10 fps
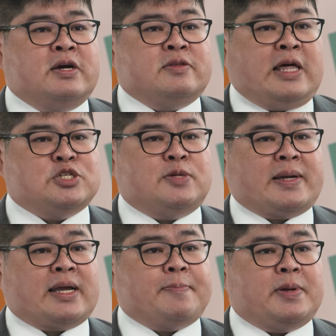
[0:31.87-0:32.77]
The Energy
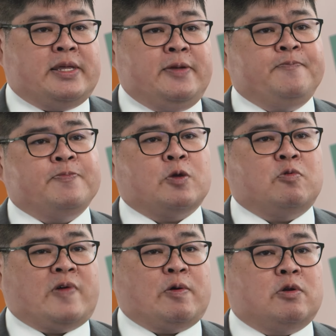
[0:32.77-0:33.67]
Market Company,
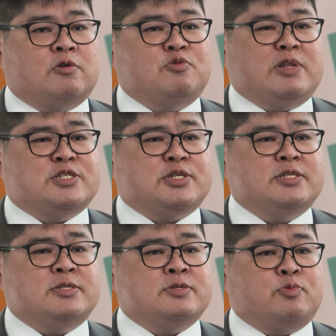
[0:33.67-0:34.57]
with our close
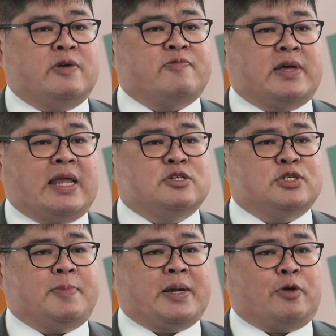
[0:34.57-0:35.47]
relations with the
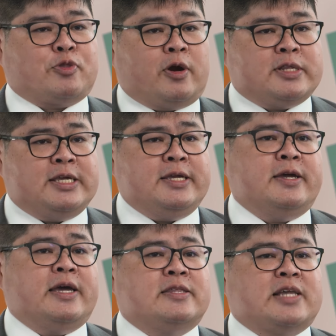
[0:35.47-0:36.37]
Energy Market Authority
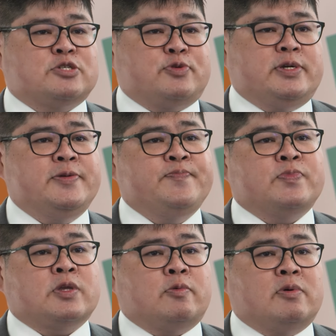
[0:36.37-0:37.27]
and industry,
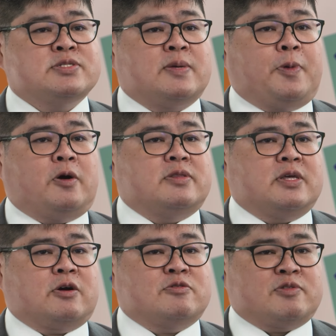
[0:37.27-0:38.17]
will support the
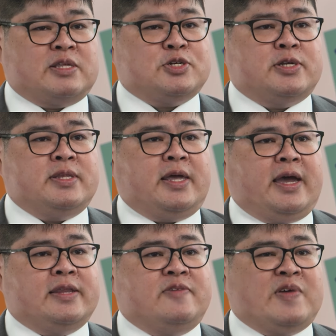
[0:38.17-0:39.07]
consultation
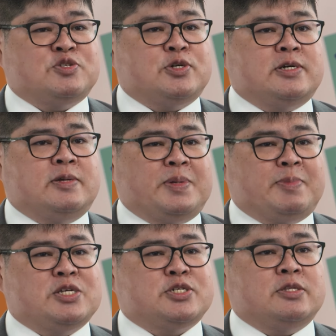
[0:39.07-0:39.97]
and eventual
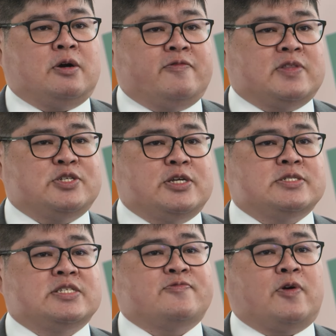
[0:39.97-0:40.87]
implementation of the
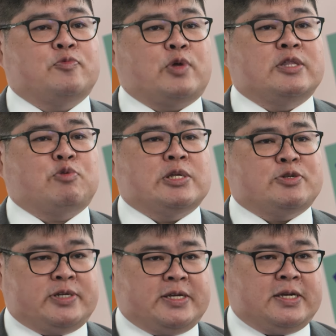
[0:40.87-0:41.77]
changes from
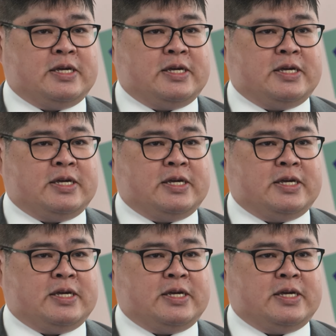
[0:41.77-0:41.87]
2023.